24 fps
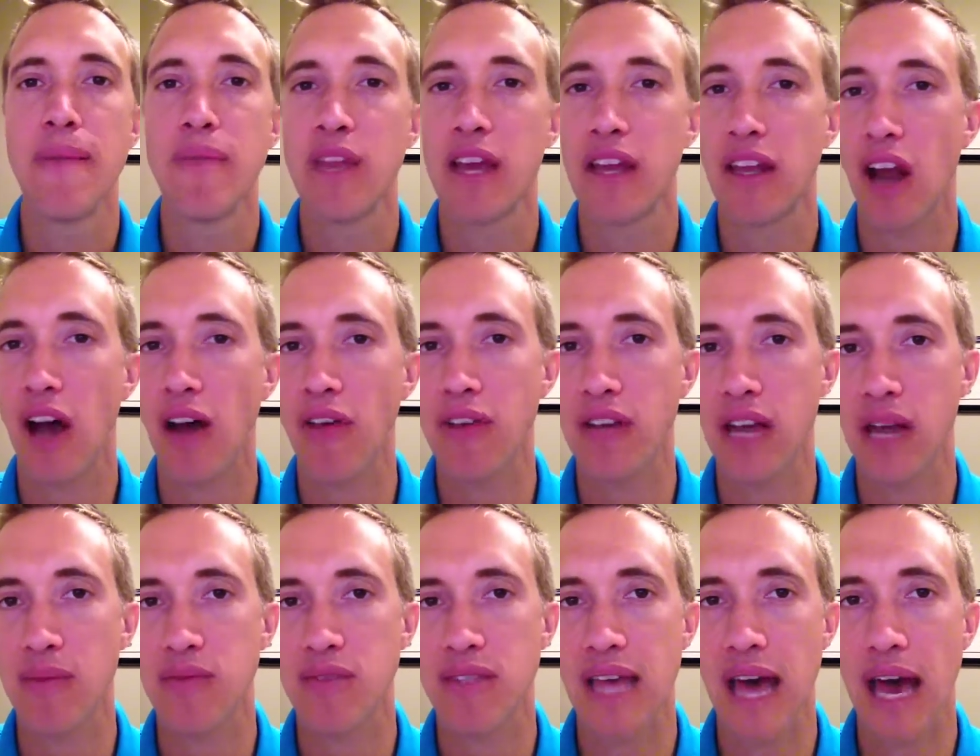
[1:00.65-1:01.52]
And
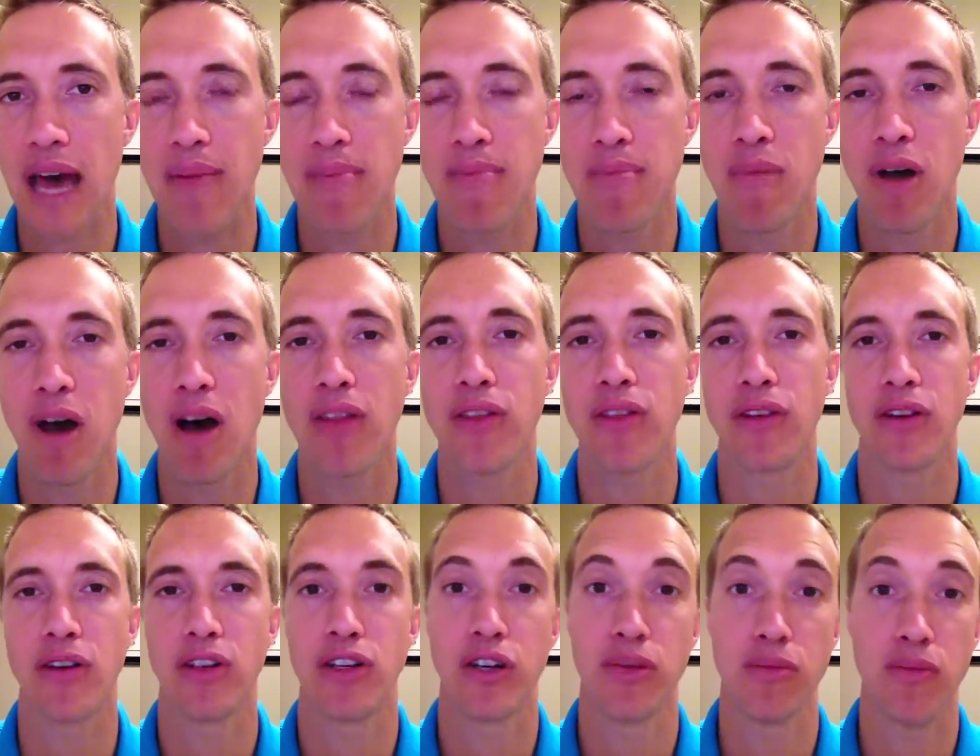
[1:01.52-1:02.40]
oftentimes, that
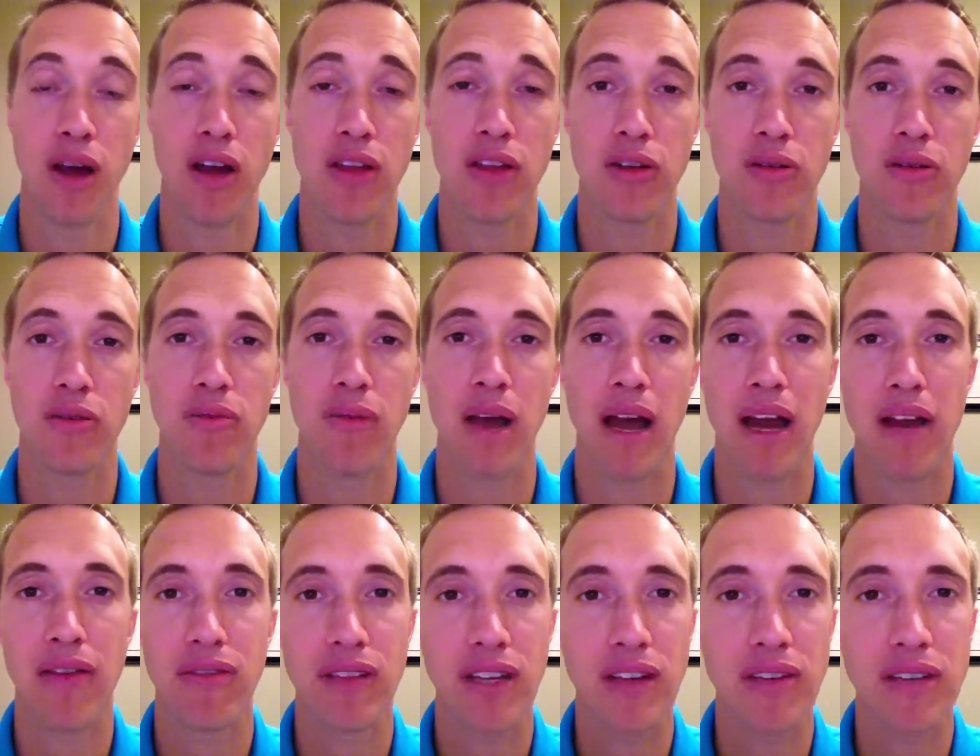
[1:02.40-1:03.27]
mother, your mother, might
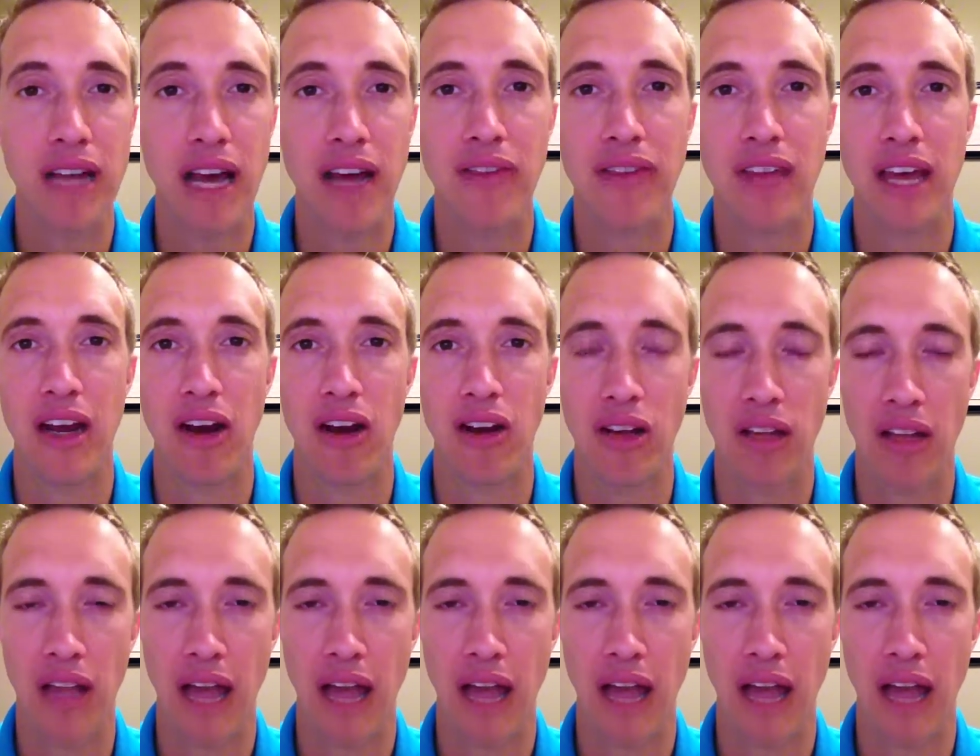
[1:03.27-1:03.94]
have lived out that